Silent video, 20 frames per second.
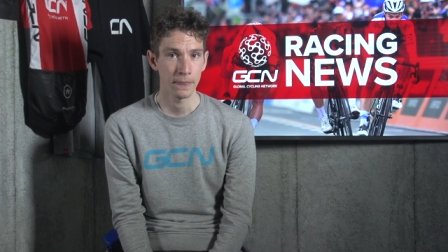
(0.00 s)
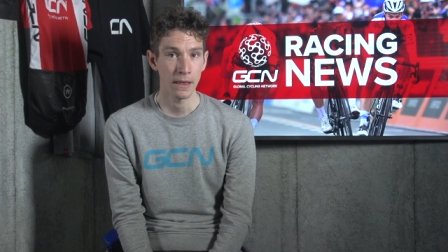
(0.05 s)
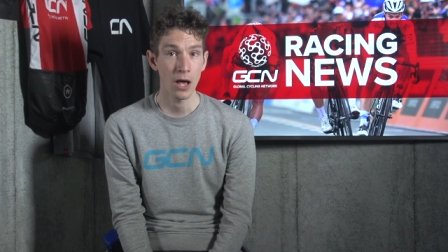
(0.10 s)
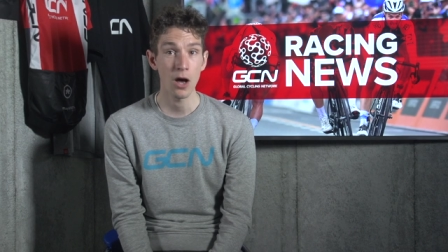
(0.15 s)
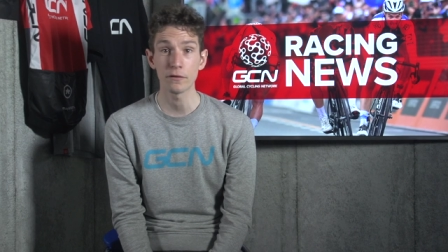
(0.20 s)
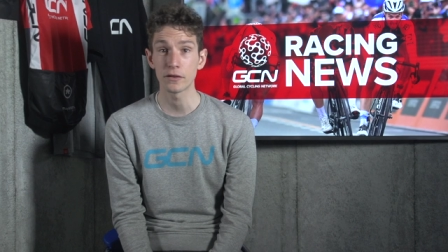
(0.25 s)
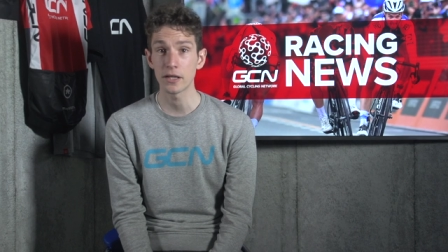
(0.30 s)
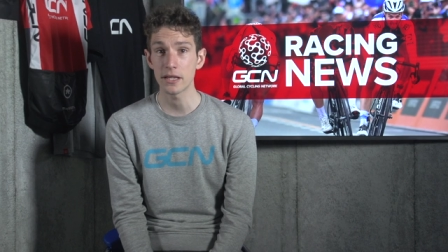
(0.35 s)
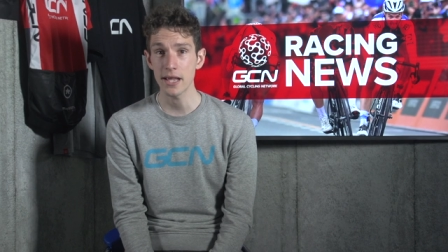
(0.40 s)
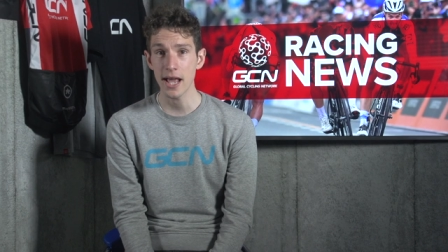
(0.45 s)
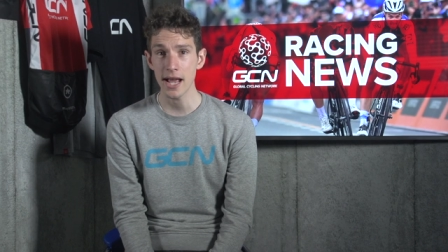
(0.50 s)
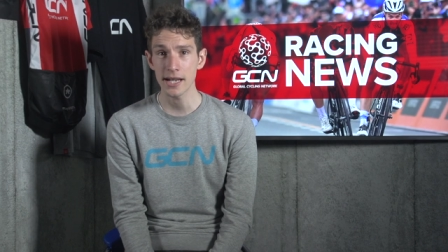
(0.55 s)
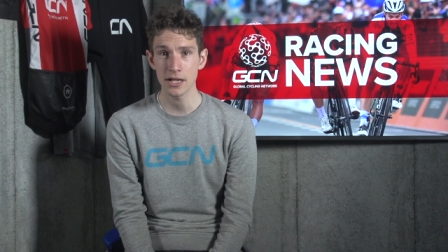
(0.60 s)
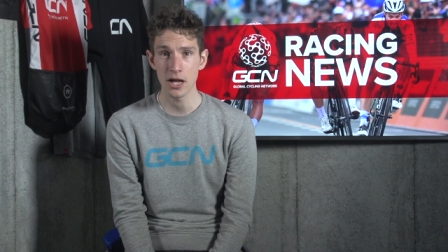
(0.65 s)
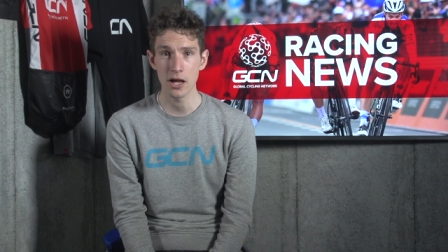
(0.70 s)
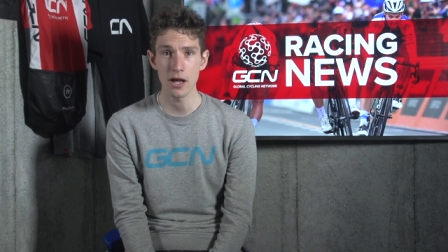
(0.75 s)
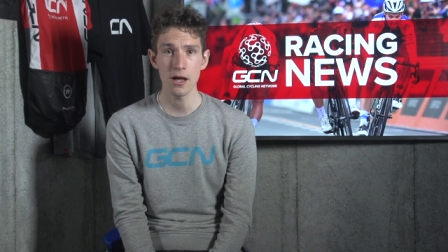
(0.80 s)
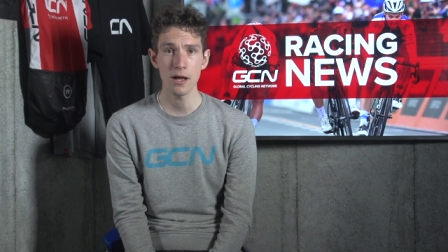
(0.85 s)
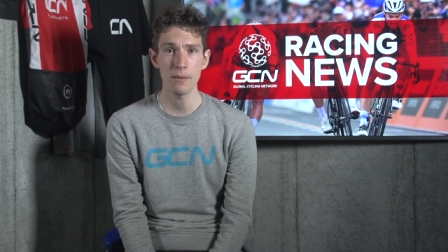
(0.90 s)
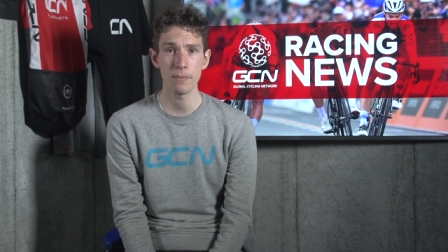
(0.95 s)
After Jan
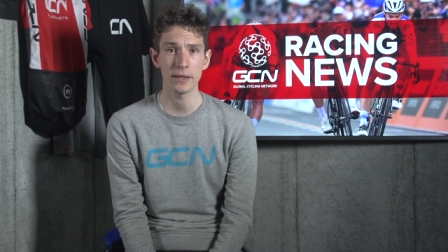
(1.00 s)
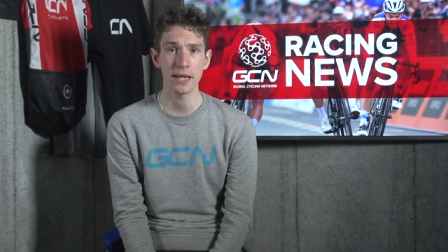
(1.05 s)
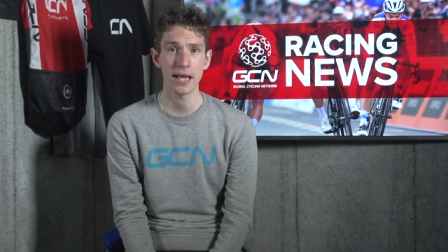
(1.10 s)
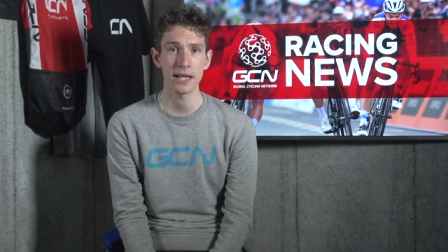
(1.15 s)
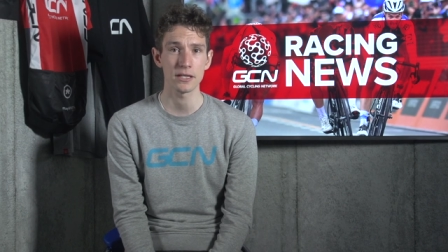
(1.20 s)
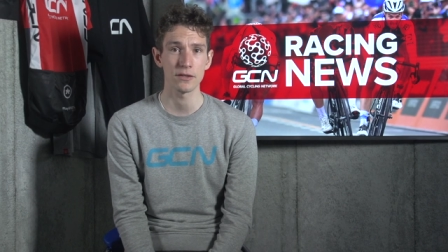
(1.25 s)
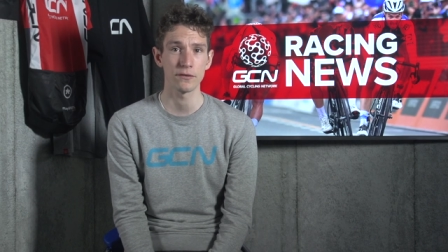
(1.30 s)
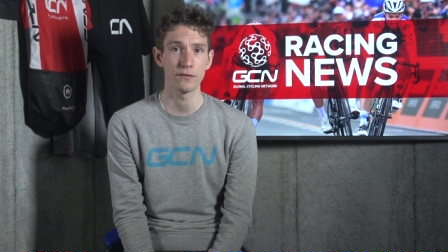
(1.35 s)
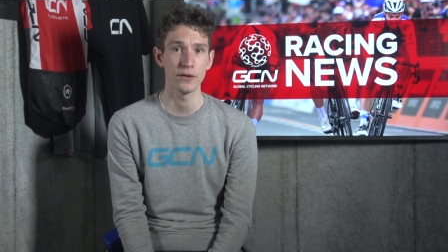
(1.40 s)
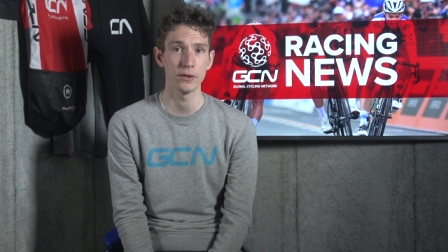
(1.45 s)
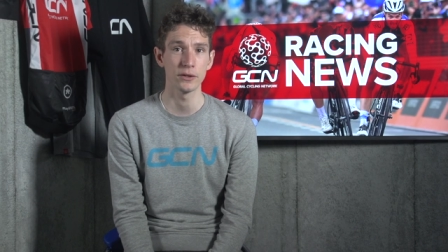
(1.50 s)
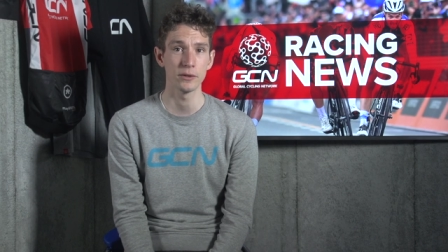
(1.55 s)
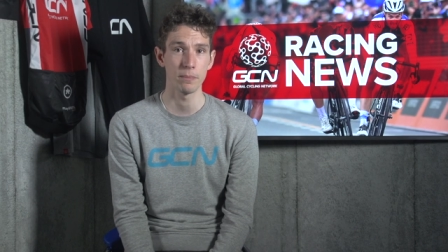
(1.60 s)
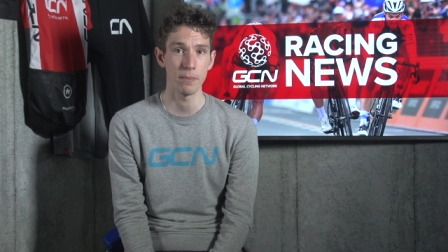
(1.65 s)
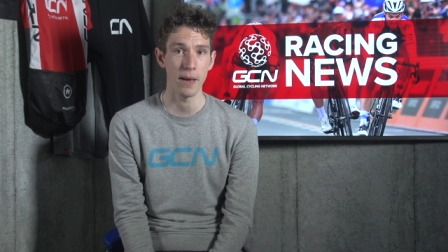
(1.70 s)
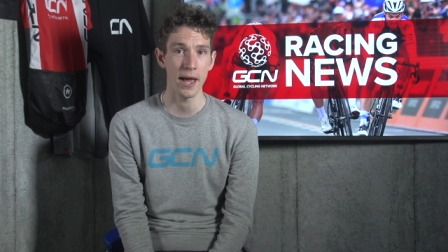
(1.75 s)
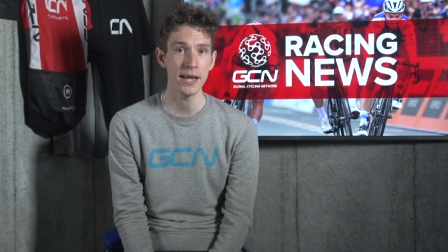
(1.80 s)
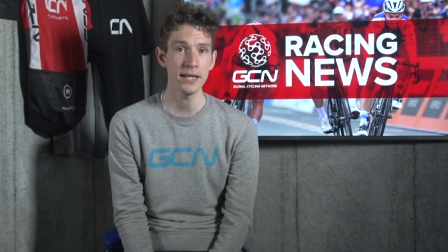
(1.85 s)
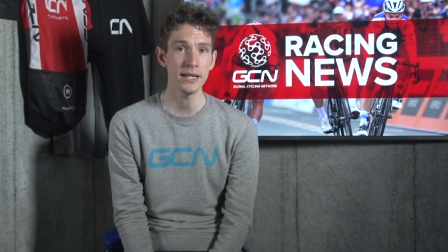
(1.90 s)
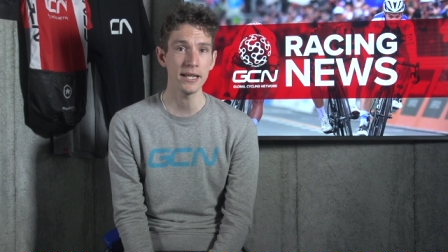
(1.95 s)
Hirt began to feel the
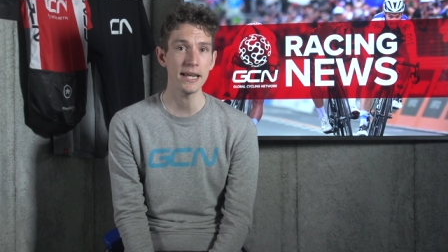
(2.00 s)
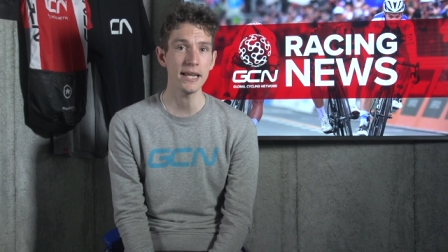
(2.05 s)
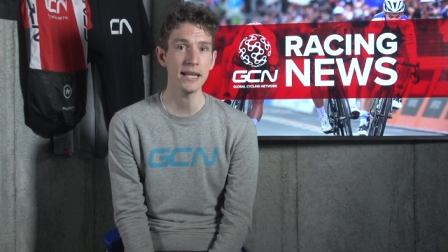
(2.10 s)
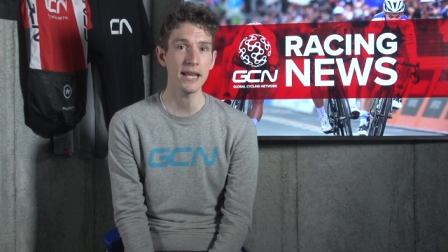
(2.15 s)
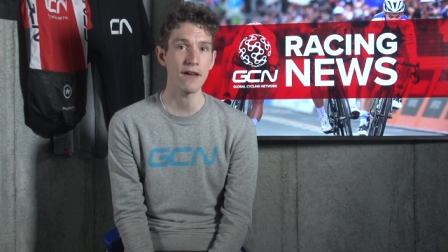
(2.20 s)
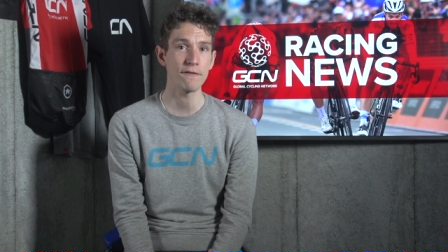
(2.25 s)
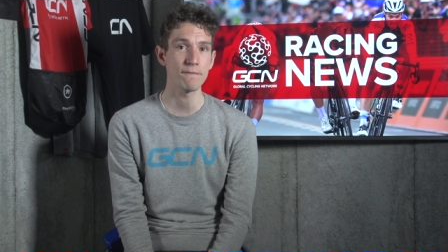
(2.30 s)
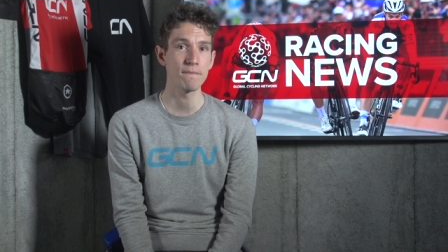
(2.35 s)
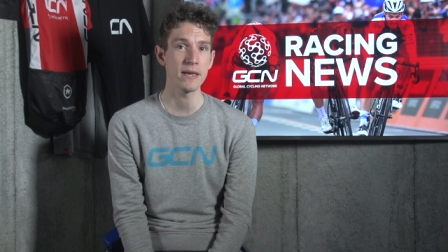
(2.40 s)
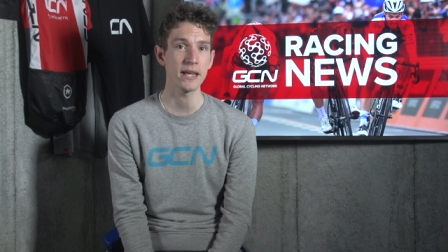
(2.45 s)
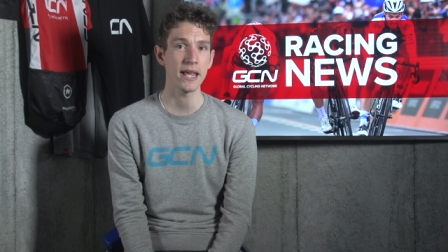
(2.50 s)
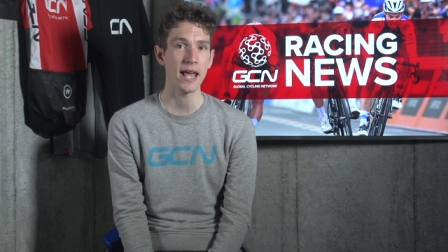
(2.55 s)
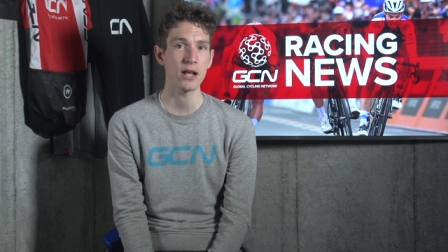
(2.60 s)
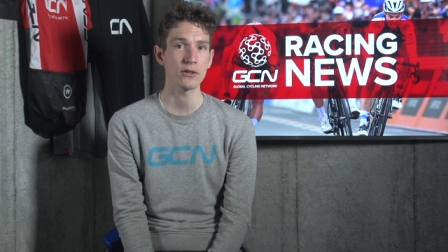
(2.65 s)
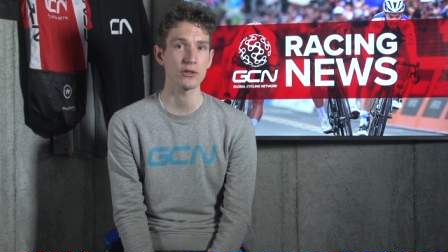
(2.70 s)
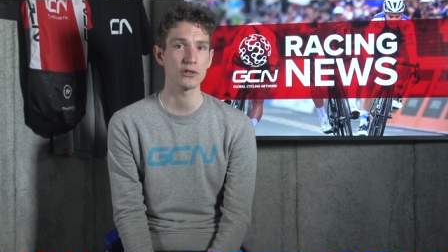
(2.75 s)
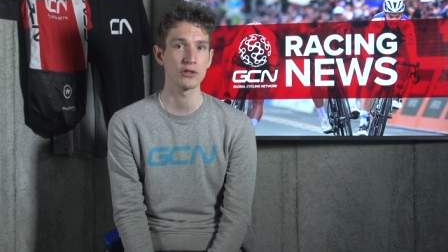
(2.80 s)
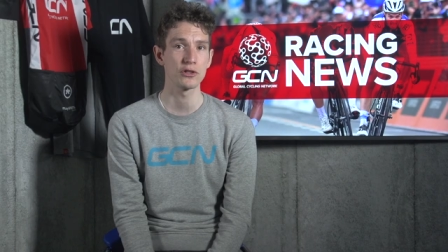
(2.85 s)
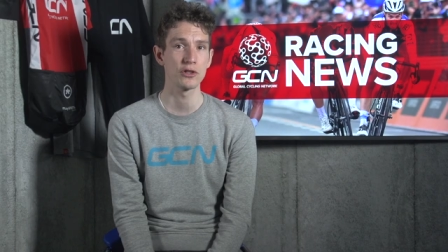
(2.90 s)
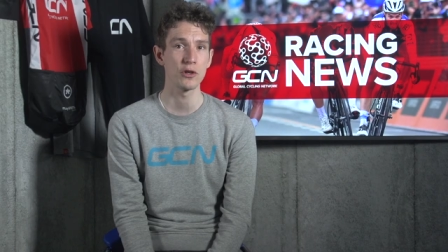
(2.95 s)
pain, he left
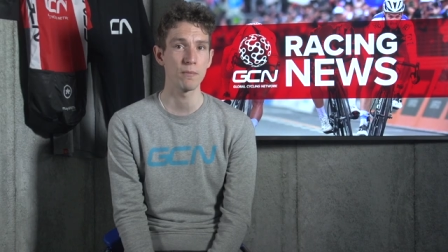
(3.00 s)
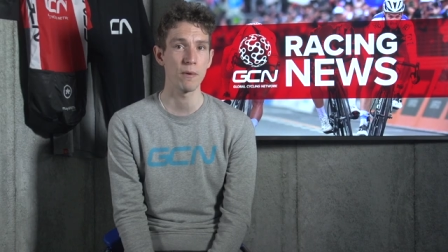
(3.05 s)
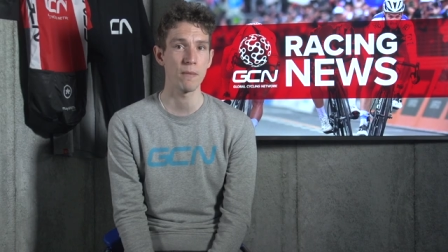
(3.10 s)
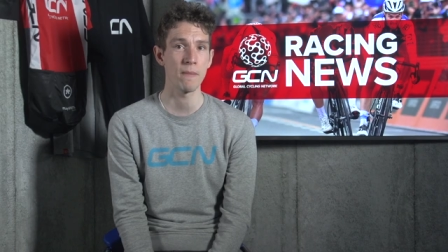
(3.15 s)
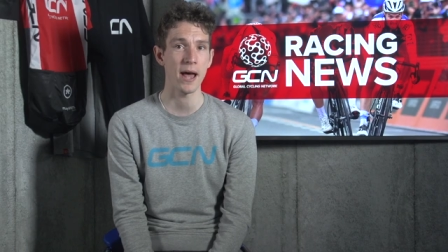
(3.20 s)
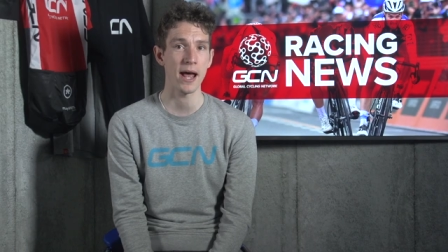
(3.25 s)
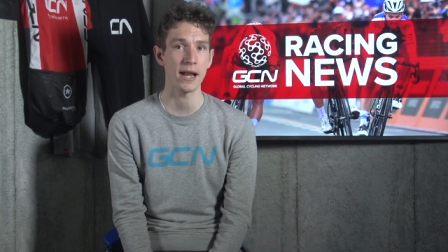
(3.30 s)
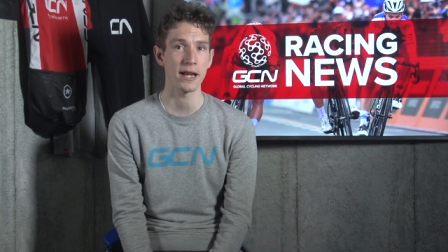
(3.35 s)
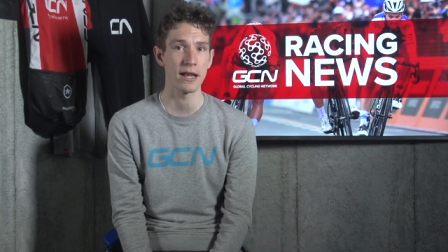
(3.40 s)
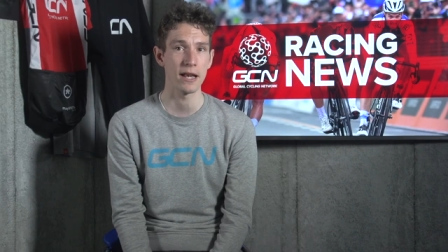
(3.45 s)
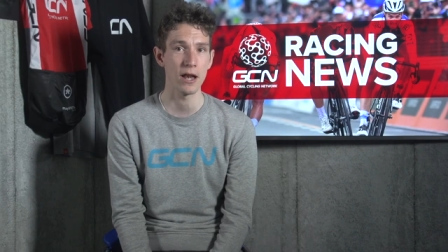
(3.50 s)
Miguel Superman